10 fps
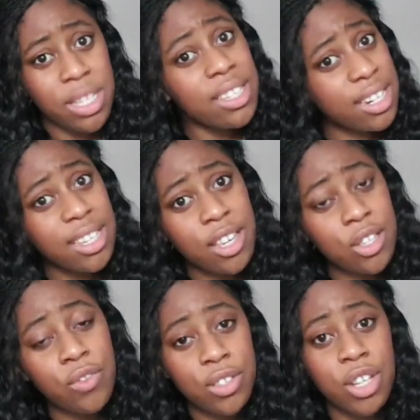within 3
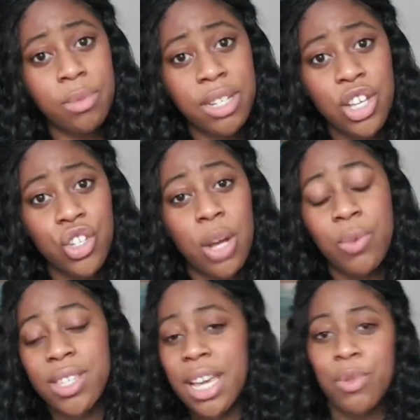days of determination, I was